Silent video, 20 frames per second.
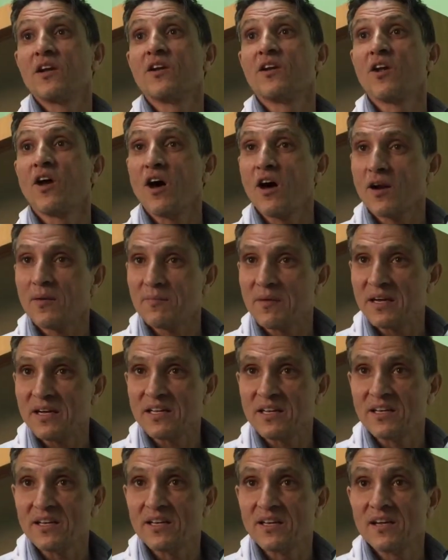
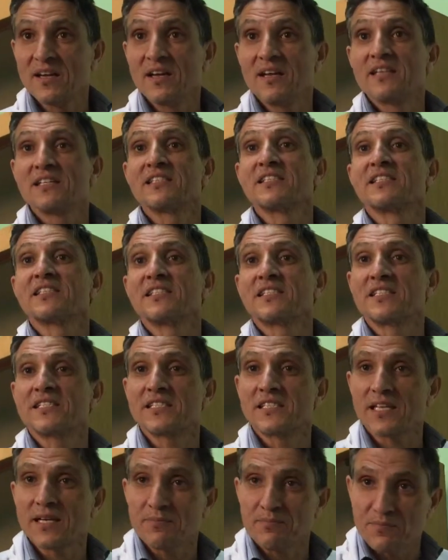normally.
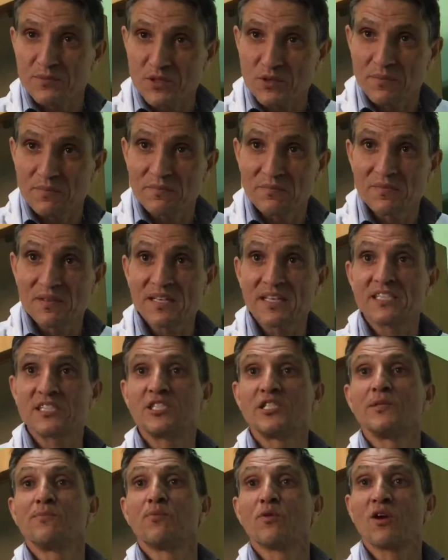Septum is
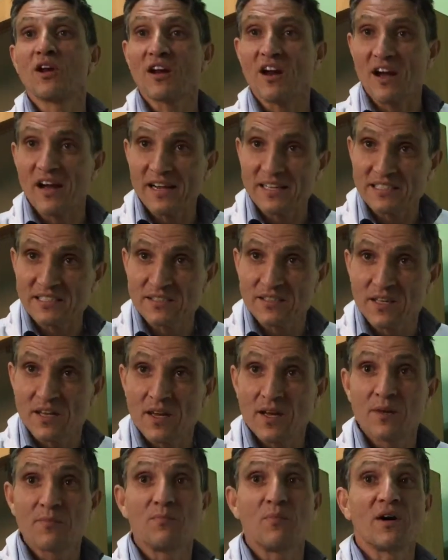depolarized
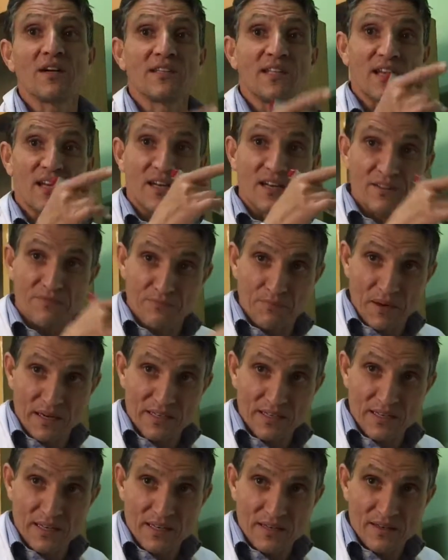by the left
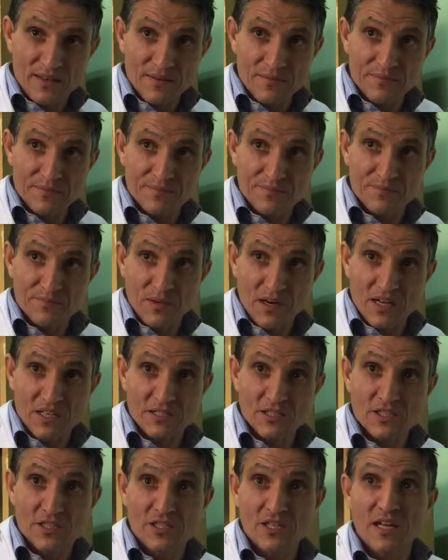bundle
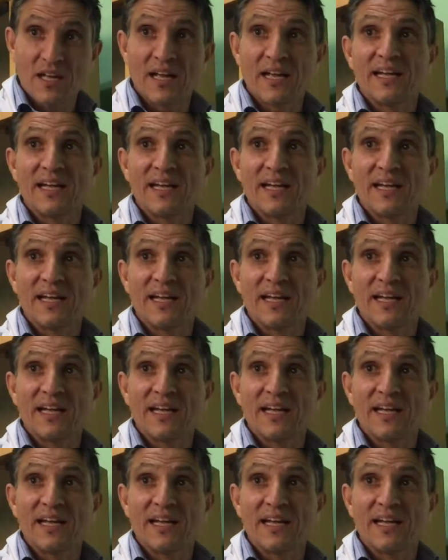branch.